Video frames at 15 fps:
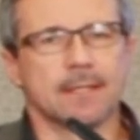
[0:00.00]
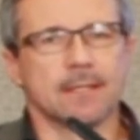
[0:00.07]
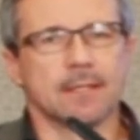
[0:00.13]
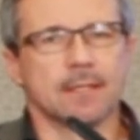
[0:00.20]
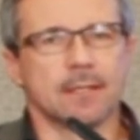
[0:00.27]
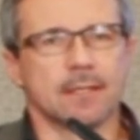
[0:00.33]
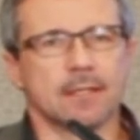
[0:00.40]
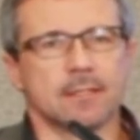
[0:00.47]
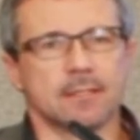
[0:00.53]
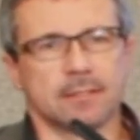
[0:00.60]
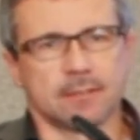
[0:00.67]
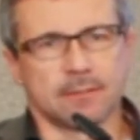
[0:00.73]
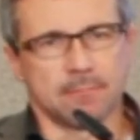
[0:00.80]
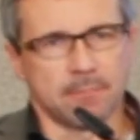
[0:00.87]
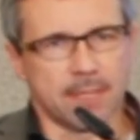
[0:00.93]
uh,
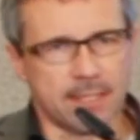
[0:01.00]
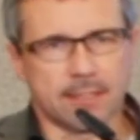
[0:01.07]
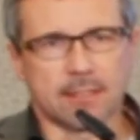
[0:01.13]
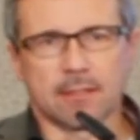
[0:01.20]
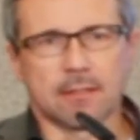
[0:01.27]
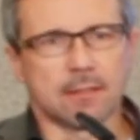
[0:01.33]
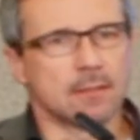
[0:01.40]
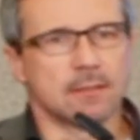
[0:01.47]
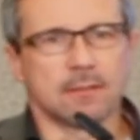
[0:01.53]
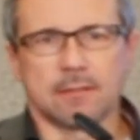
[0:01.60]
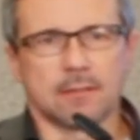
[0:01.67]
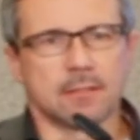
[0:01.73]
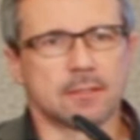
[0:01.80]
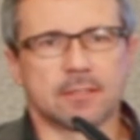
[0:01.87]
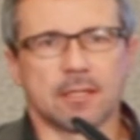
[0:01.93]
in medical
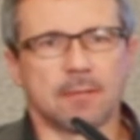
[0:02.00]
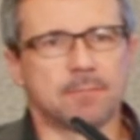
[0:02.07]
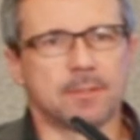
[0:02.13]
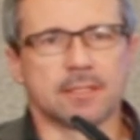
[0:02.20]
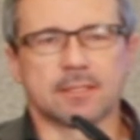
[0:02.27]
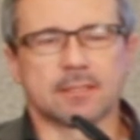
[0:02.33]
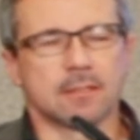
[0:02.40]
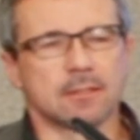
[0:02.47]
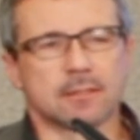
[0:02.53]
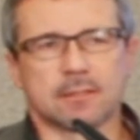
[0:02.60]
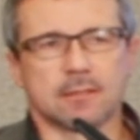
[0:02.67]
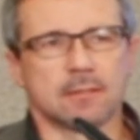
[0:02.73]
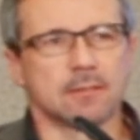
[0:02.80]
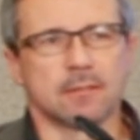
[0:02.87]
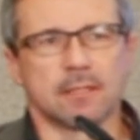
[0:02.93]
uh, topics
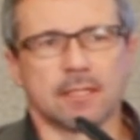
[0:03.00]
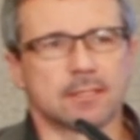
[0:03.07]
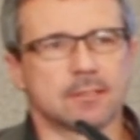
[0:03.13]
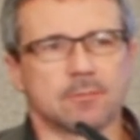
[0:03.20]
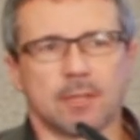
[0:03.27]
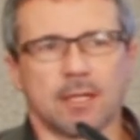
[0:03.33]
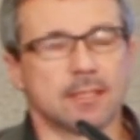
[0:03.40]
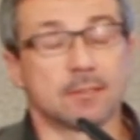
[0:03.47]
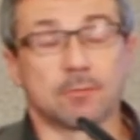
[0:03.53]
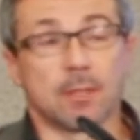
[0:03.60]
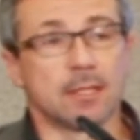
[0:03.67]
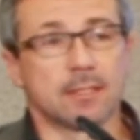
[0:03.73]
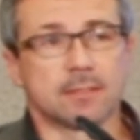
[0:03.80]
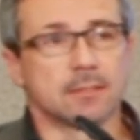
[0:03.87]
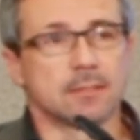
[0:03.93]
also as well, as
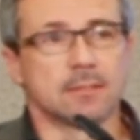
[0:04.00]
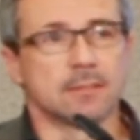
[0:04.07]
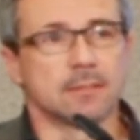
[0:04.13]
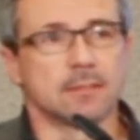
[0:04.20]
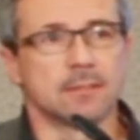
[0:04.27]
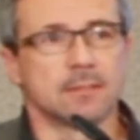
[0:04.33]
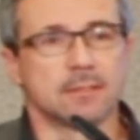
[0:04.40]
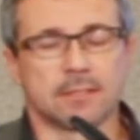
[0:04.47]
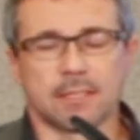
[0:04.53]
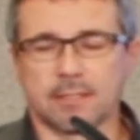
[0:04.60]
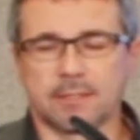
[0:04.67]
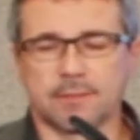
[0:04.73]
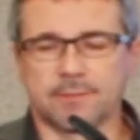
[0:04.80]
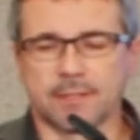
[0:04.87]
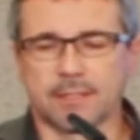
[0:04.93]
well as in, in
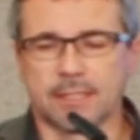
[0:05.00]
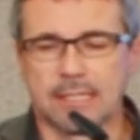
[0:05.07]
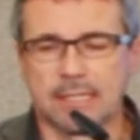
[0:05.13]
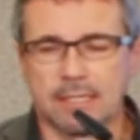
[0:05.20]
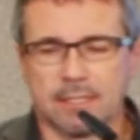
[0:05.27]
scientific